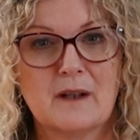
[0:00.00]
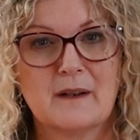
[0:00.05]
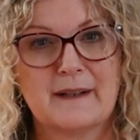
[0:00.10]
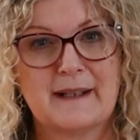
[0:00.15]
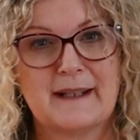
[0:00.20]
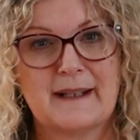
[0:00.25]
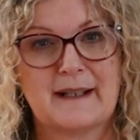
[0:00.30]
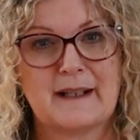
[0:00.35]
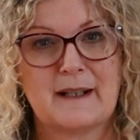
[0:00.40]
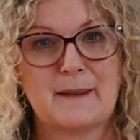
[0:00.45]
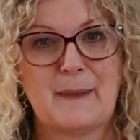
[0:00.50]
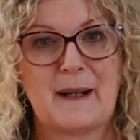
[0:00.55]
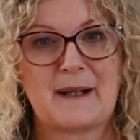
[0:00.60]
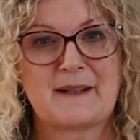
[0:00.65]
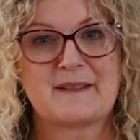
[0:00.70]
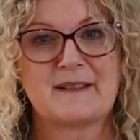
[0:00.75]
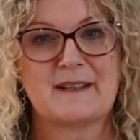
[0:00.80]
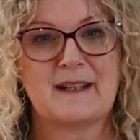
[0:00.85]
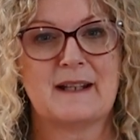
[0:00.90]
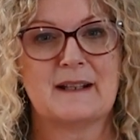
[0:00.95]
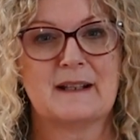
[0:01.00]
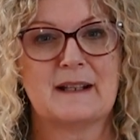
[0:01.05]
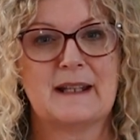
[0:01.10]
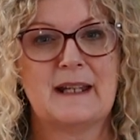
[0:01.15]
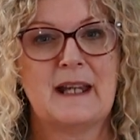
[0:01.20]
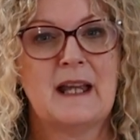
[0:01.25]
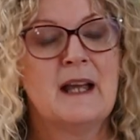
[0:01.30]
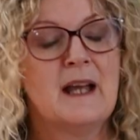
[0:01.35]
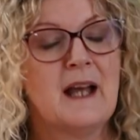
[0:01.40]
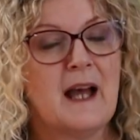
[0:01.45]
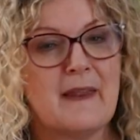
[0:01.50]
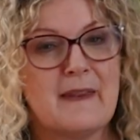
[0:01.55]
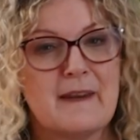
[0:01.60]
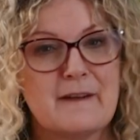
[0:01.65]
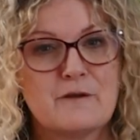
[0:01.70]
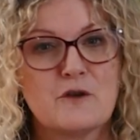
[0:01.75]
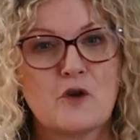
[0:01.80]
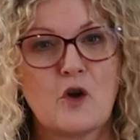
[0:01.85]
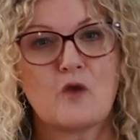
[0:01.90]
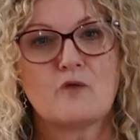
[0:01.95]
on income accidentally and
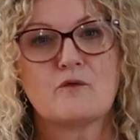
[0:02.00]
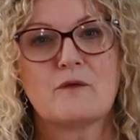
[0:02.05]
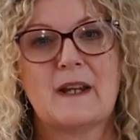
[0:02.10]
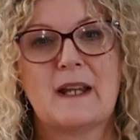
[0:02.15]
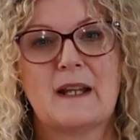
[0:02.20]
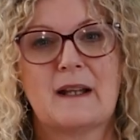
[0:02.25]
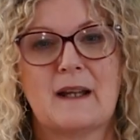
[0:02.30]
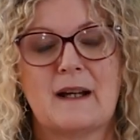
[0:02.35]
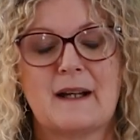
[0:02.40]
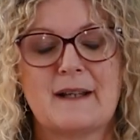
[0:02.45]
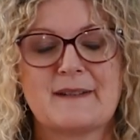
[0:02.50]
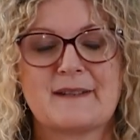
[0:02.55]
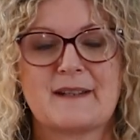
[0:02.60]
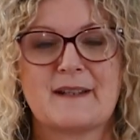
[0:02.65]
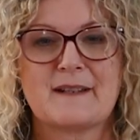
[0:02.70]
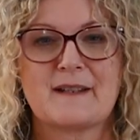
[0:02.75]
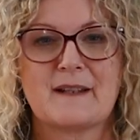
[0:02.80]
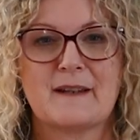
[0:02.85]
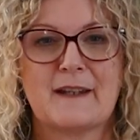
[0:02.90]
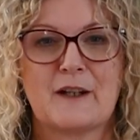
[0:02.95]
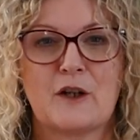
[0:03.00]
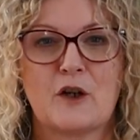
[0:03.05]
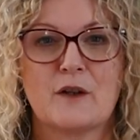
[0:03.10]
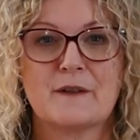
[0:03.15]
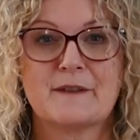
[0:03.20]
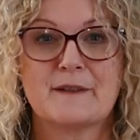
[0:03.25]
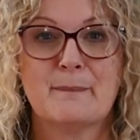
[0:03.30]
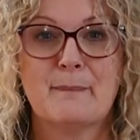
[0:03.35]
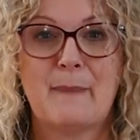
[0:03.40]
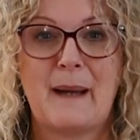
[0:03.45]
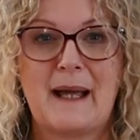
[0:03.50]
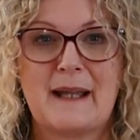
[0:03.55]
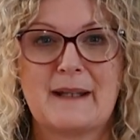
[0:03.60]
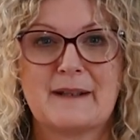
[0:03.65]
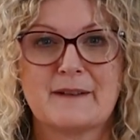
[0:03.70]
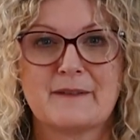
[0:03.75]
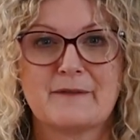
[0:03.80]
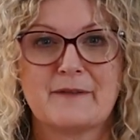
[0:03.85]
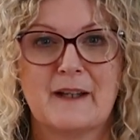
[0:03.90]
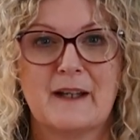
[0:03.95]
they've not realised until they got a
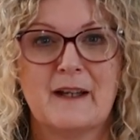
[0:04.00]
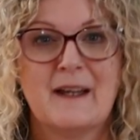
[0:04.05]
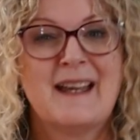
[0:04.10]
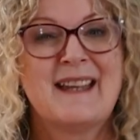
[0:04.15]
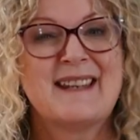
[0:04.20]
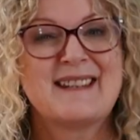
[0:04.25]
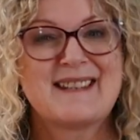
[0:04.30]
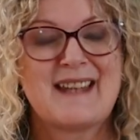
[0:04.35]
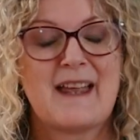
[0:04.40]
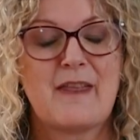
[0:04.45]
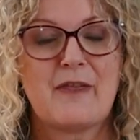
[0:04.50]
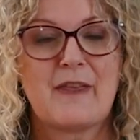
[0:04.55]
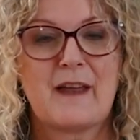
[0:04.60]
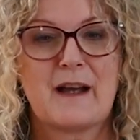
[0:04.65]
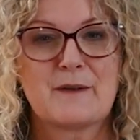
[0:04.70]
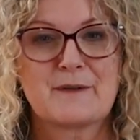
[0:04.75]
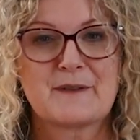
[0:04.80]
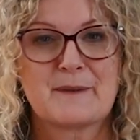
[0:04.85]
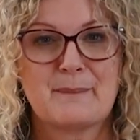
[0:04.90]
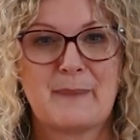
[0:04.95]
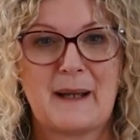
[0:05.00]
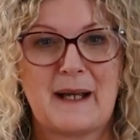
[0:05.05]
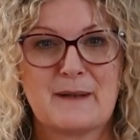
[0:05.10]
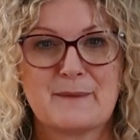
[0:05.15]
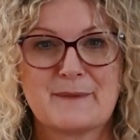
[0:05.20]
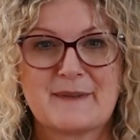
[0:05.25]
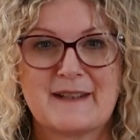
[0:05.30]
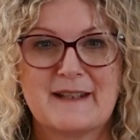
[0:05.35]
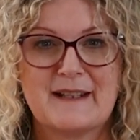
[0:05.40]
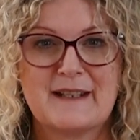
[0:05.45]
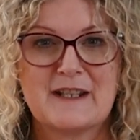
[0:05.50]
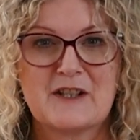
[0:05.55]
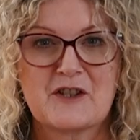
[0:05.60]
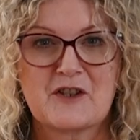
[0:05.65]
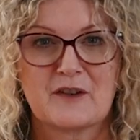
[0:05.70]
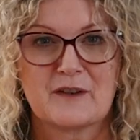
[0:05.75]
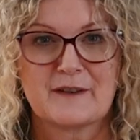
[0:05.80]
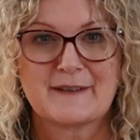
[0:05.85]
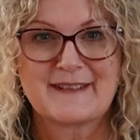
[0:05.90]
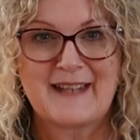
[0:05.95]
demand for £10,000 in
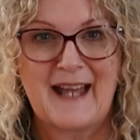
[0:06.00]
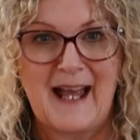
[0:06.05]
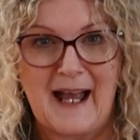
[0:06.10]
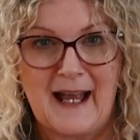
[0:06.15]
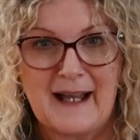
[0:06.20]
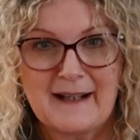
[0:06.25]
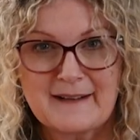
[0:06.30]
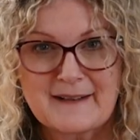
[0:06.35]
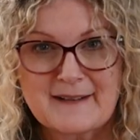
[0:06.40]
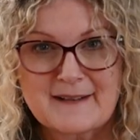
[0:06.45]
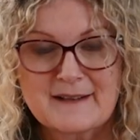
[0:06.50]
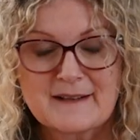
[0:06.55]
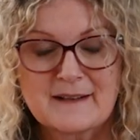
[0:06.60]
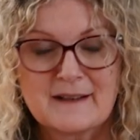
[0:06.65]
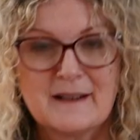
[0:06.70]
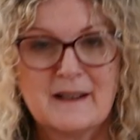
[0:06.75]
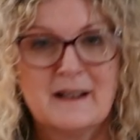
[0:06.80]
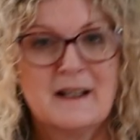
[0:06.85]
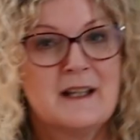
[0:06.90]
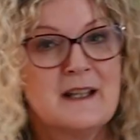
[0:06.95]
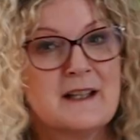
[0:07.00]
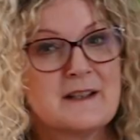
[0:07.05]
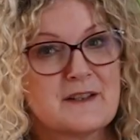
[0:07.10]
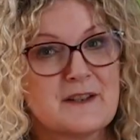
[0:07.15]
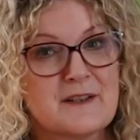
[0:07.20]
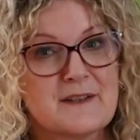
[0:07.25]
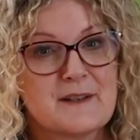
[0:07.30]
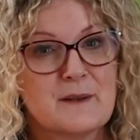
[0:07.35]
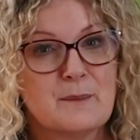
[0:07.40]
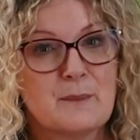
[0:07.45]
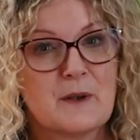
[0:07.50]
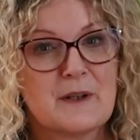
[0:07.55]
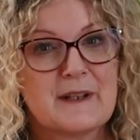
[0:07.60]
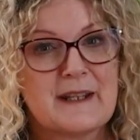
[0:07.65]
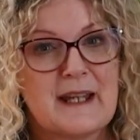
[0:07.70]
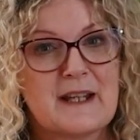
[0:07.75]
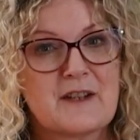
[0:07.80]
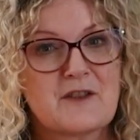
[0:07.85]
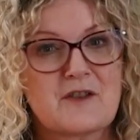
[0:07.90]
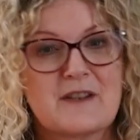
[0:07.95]
additional tax, to
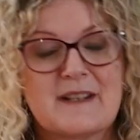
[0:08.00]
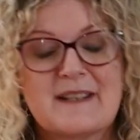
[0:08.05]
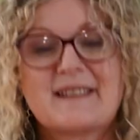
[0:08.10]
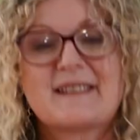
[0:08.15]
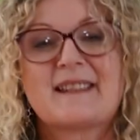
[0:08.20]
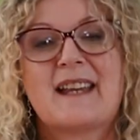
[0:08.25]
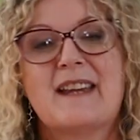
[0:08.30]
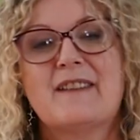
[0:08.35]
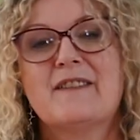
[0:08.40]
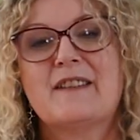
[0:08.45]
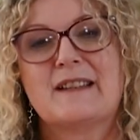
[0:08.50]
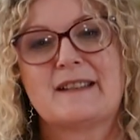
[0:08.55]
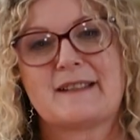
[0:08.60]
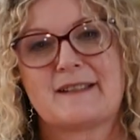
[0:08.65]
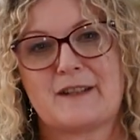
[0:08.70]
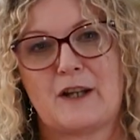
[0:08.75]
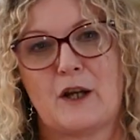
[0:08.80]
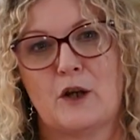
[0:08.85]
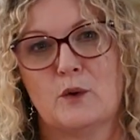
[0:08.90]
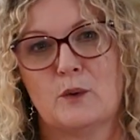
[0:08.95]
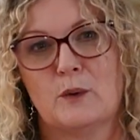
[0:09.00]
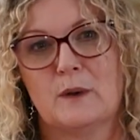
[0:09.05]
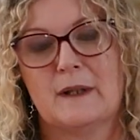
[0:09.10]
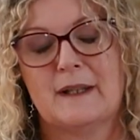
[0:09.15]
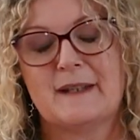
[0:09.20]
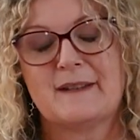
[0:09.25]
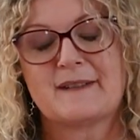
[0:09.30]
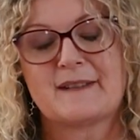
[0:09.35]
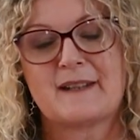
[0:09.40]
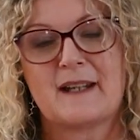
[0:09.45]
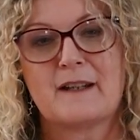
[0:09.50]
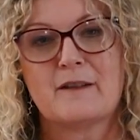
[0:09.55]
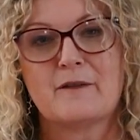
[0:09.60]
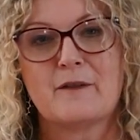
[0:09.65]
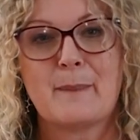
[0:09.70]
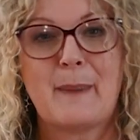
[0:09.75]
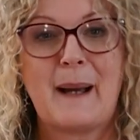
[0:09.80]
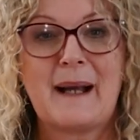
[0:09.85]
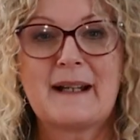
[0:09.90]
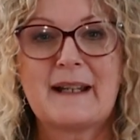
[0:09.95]
somebody entering savings total instead of
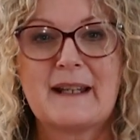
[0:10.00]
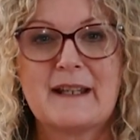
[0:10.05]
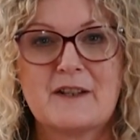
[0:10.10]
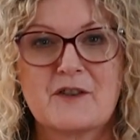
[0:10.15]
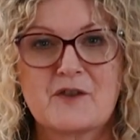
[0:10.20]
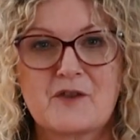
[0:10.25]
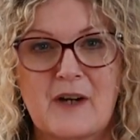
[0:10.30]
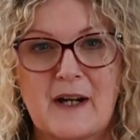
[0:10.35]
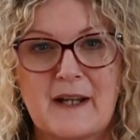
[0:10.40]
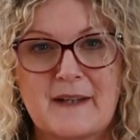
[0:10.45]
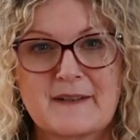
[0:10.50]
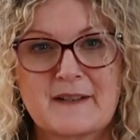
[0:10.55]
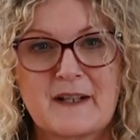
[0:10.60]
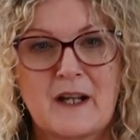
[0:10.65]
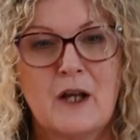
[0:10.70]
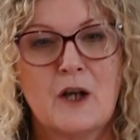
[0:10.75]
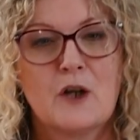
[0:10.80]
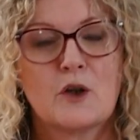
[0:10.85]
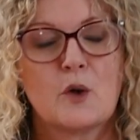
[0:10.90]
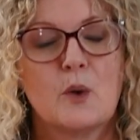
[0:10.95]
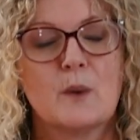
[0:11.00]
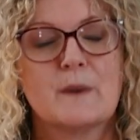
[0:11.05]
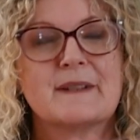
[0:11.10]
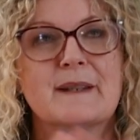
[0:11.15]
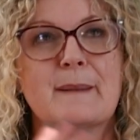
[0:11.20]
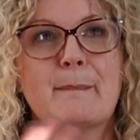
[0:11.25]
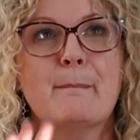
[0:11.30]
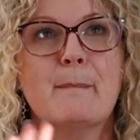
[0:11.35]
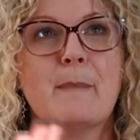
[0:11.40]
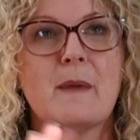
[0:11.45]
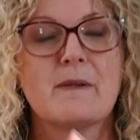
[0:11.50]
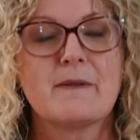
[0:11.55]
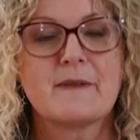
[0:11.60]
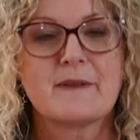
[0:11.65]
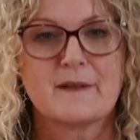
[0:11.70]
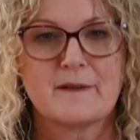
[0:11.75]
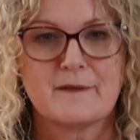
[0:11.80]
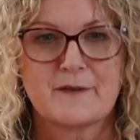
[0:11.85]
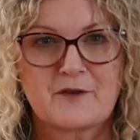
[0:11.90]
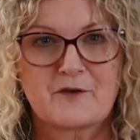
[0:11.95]
the bank interest, causing
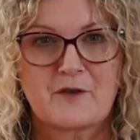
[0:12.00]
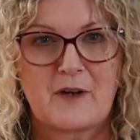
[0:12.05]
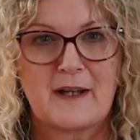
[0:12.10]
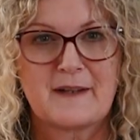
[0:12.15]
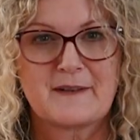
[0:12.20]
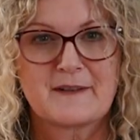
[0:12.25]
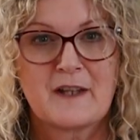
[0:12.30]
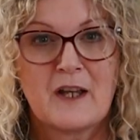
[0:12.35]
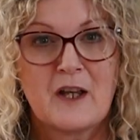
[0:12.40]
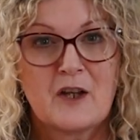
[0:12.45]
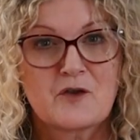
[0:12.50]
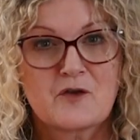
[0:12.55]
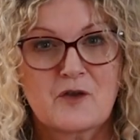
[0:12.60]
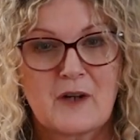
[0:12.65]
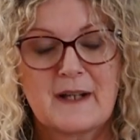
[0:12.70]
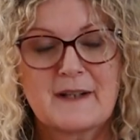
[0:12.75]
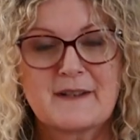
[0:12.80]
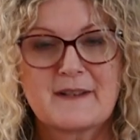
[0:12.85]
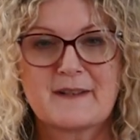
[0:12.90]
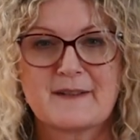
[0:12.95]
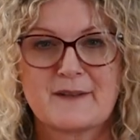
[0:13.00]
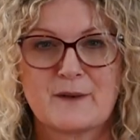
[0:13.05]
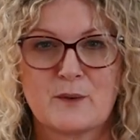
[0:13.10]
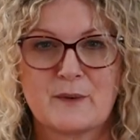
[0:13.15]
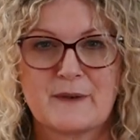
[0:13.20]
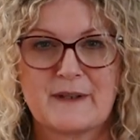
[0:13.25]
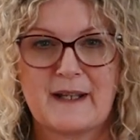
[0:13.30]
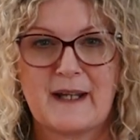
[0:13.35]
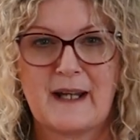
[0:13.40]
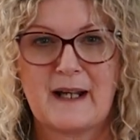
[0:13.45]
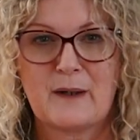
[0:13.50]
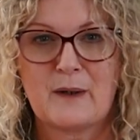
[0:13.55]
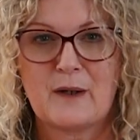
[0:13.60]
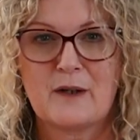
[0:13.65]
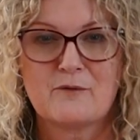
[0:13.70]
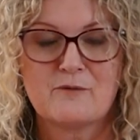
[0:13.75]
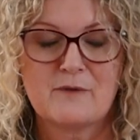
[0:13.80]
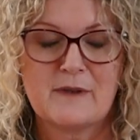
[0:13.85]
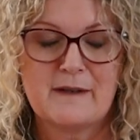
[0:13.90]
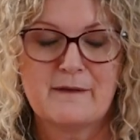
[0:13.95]
months of stress trying to sort it out
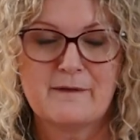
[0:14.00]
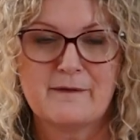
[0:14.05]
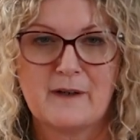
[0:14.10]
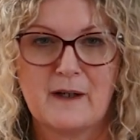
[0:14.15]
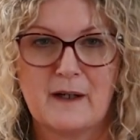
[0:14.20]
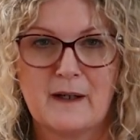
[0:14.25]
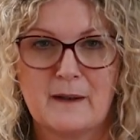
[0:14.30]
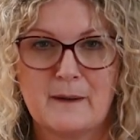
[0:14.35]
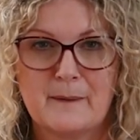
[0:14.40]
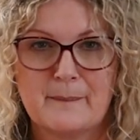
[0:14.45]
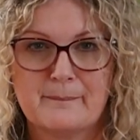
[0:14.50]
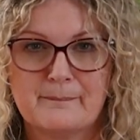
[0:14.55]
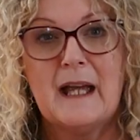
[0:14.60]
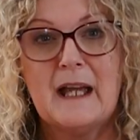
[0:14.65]
and refile.